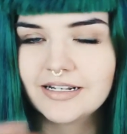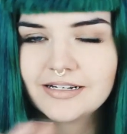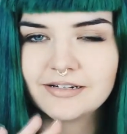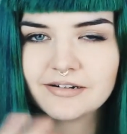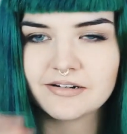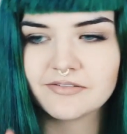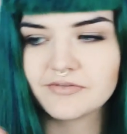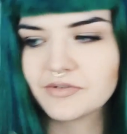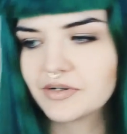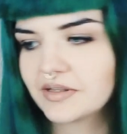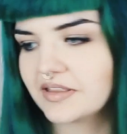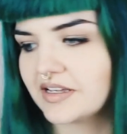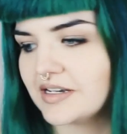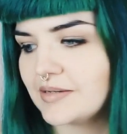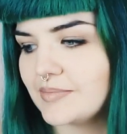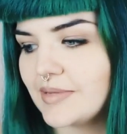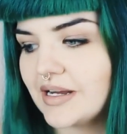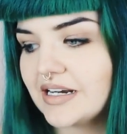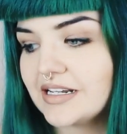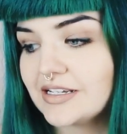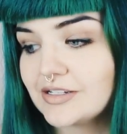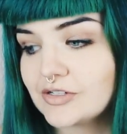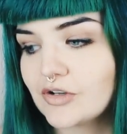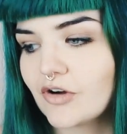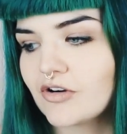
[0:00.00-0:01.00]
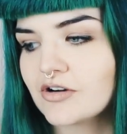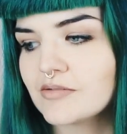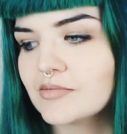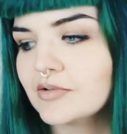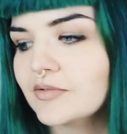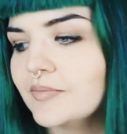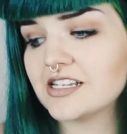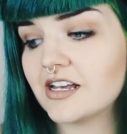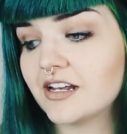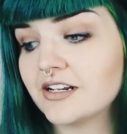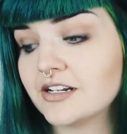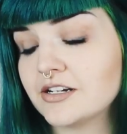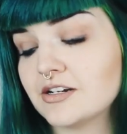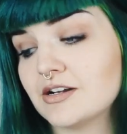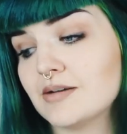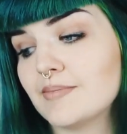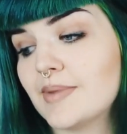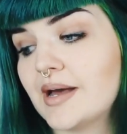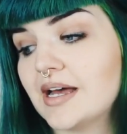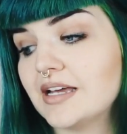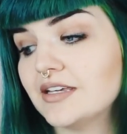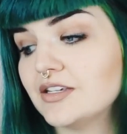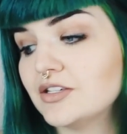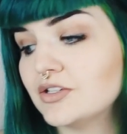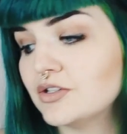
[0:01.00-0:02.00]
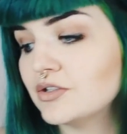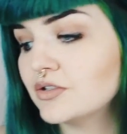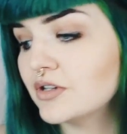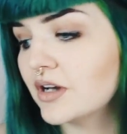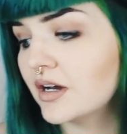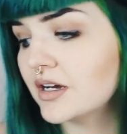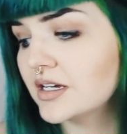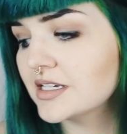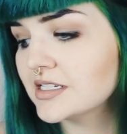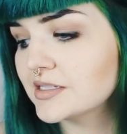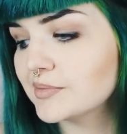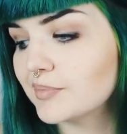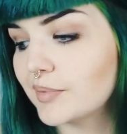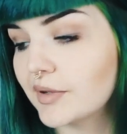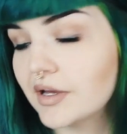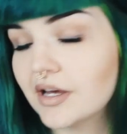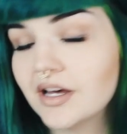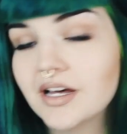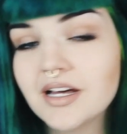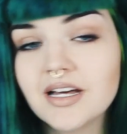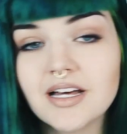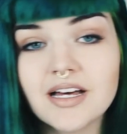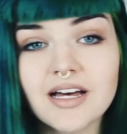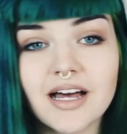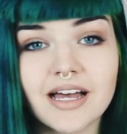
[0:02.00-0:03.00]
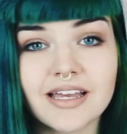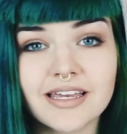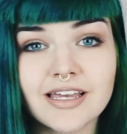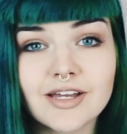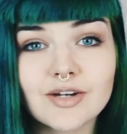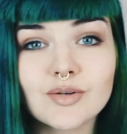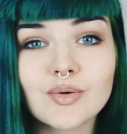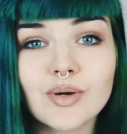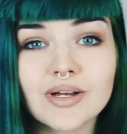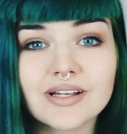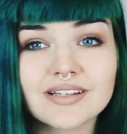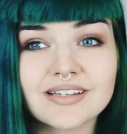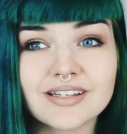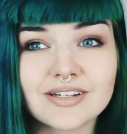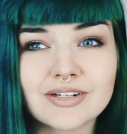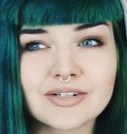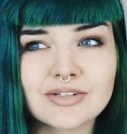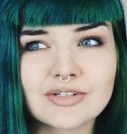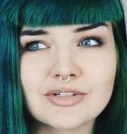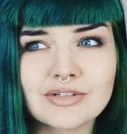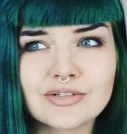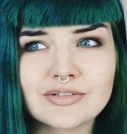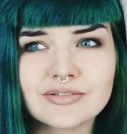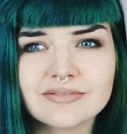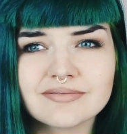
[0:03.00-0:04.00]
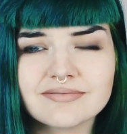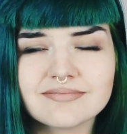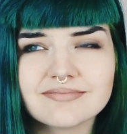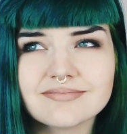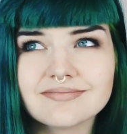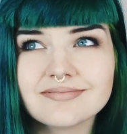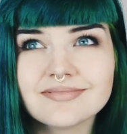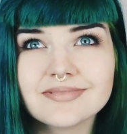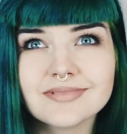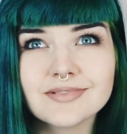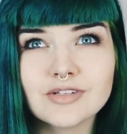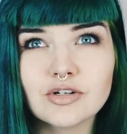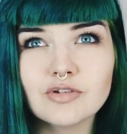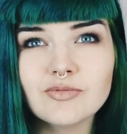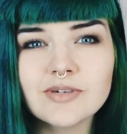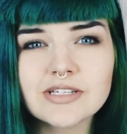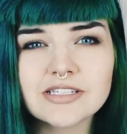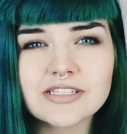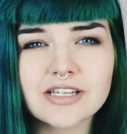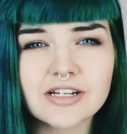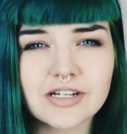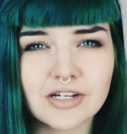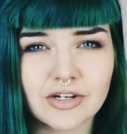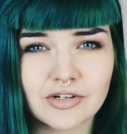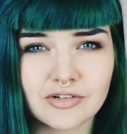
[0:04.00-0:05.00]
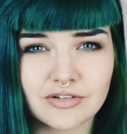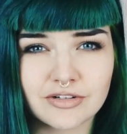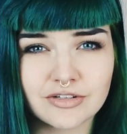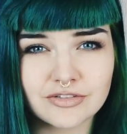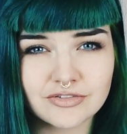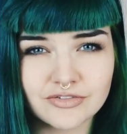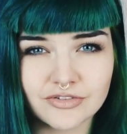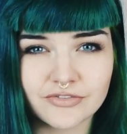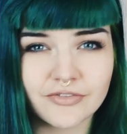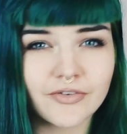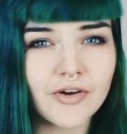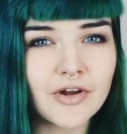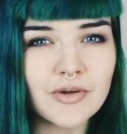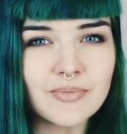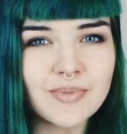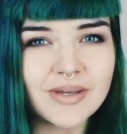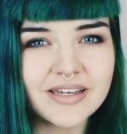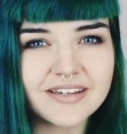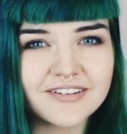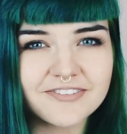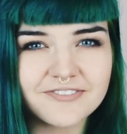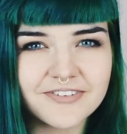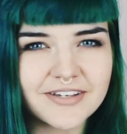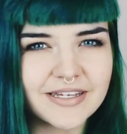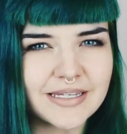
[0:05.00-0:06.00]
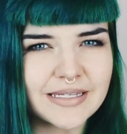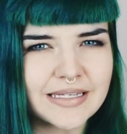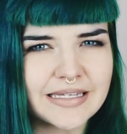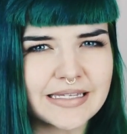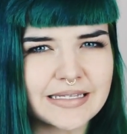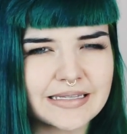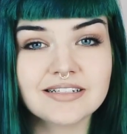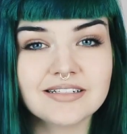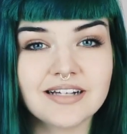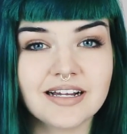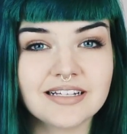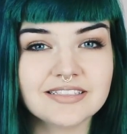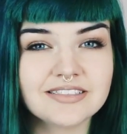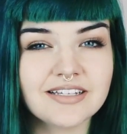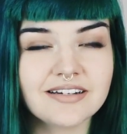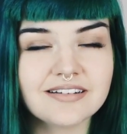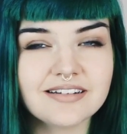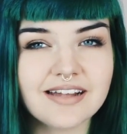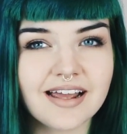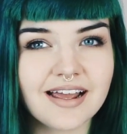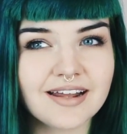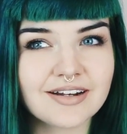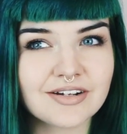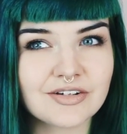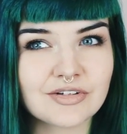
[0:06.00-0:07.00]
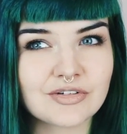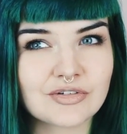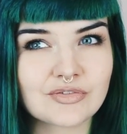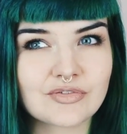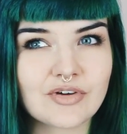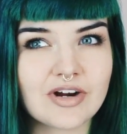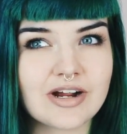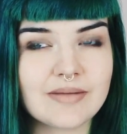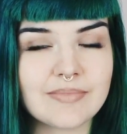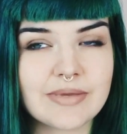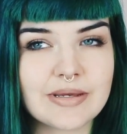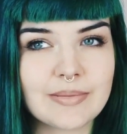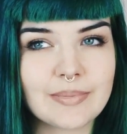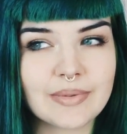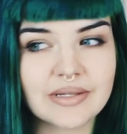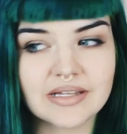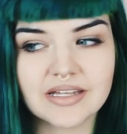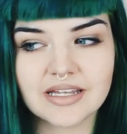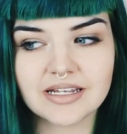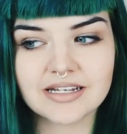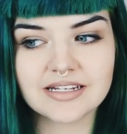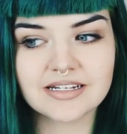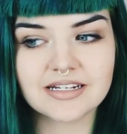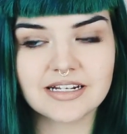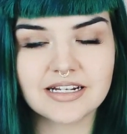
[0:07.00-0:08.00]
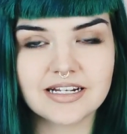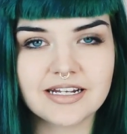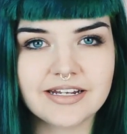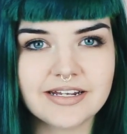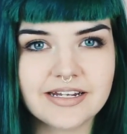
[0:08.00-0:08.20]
I don't even want to think about it, it's horrible. I don't know about you guys, but I get quite like, almost like a claustrophobic feeling. I don't know how to describe it, but like